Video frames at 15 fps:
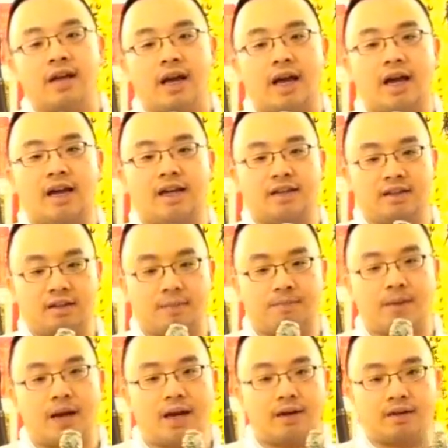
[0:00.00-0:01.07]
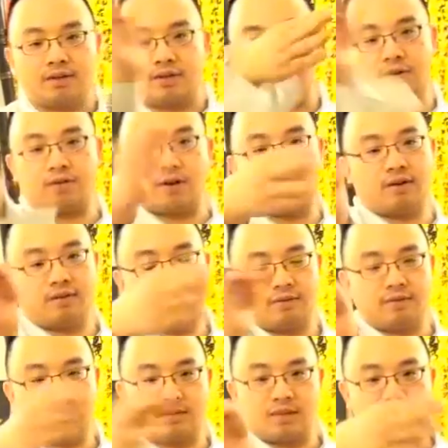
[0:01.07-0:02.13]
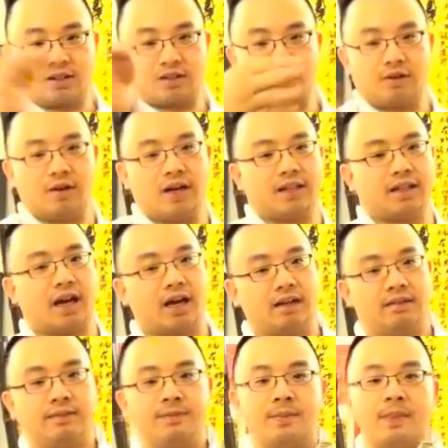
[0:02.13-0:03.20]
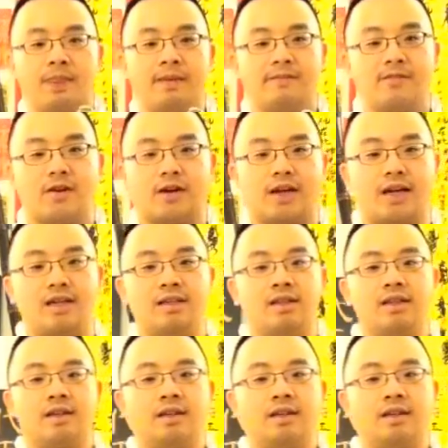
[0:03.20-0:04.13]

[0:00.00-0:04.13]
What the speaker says: and the blade shall not go like that. Okay?